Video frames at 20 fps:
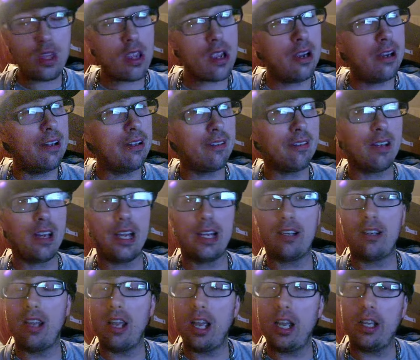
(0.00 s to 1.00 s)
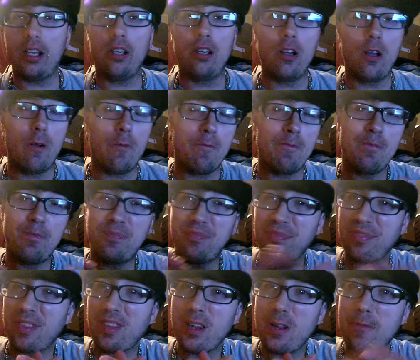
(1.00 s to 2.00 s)
That's like that, you know,
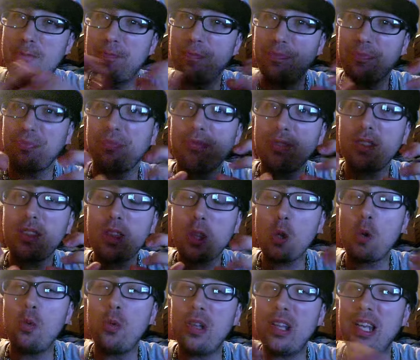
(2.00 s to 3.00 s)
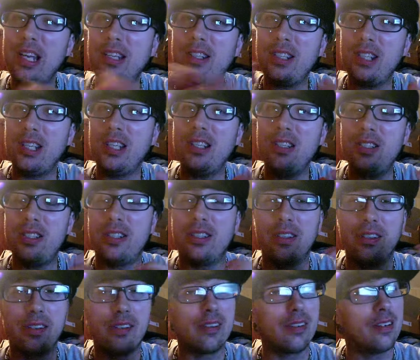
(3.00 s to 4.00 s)
that
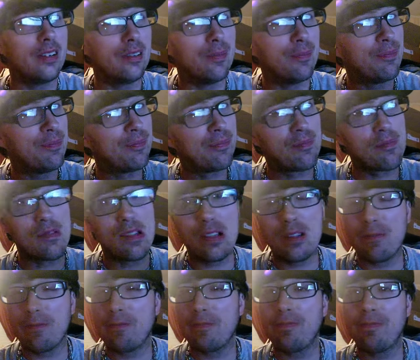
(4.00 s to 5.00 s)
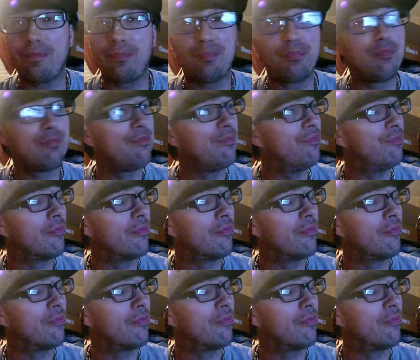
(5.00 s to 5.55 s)
tensions, you know. Hmm.